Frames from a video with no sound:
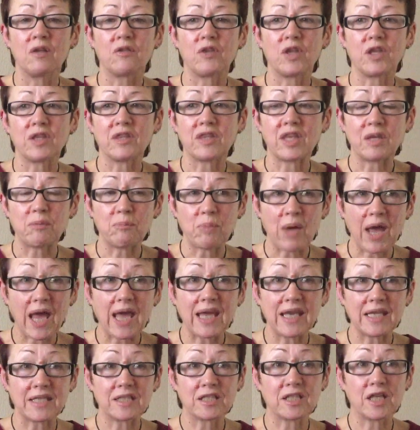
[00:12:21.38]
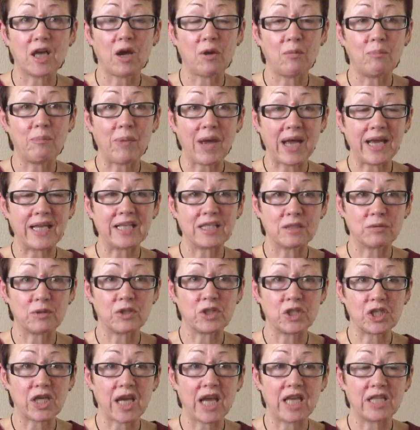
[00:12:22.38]
that they'd pay you to go back into
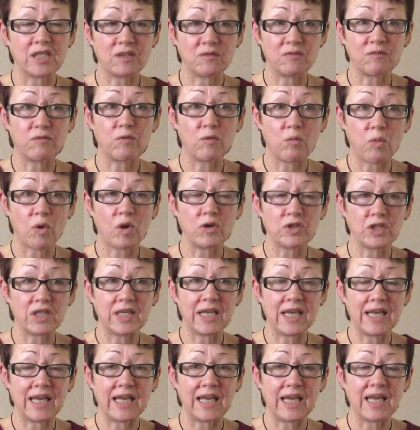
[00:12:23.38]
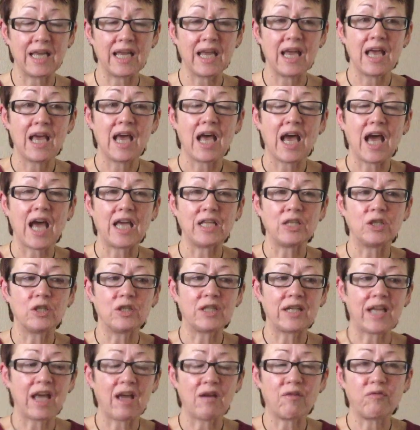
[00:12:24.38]
education for 1 year, and
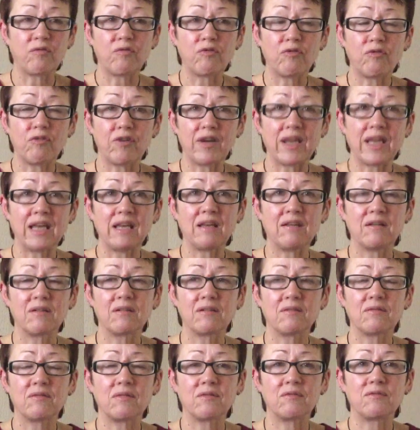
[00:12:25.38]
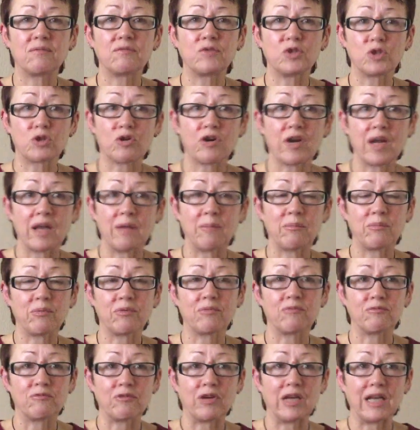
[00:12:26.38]
you'd get a free trip,
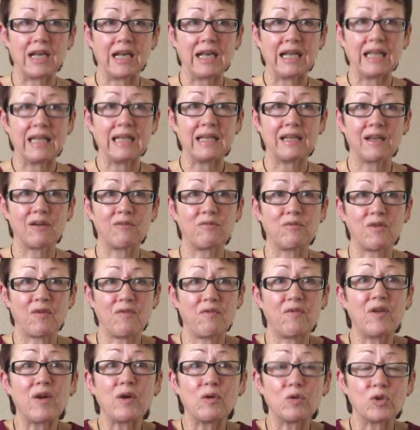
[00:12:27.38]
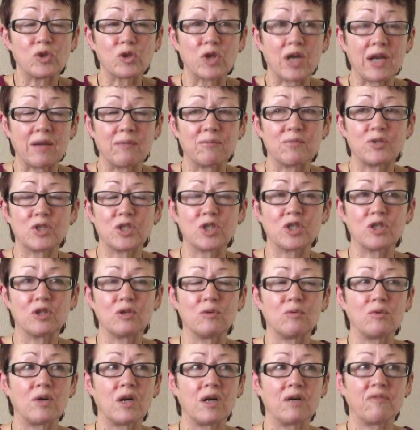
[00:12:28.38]
really, a field trip
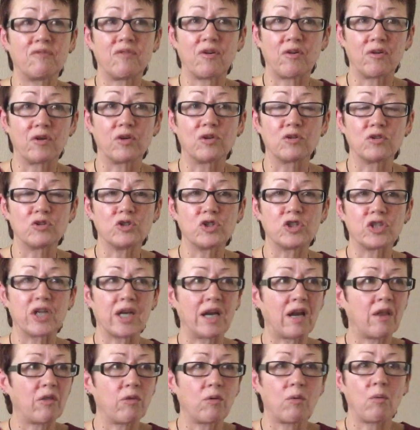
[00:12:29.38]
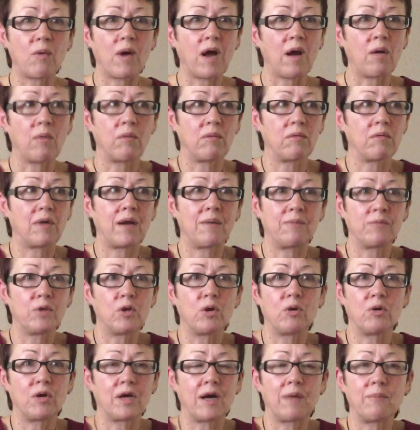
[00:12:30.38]
to a foreign country. And I thought, well, I'm
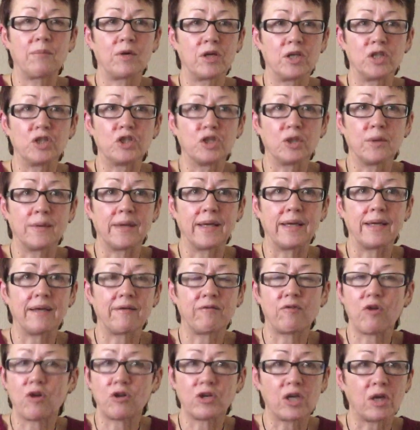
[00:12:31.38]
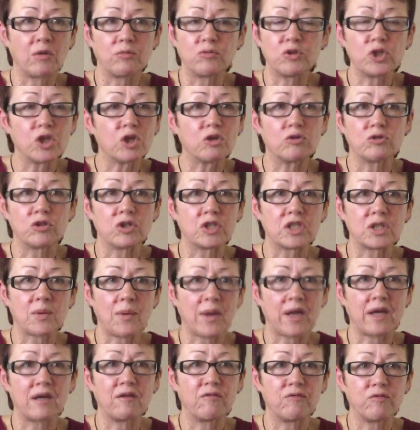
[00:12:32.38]
young, I'm going to do it. I've got no children, so
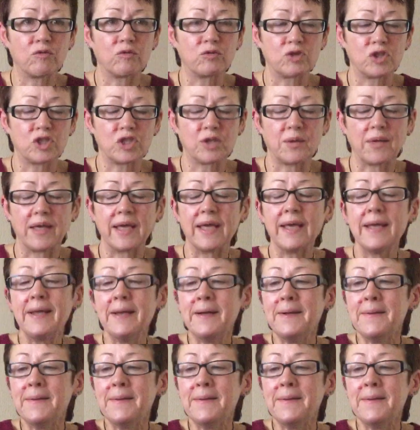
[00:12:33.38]
I can afford to do it.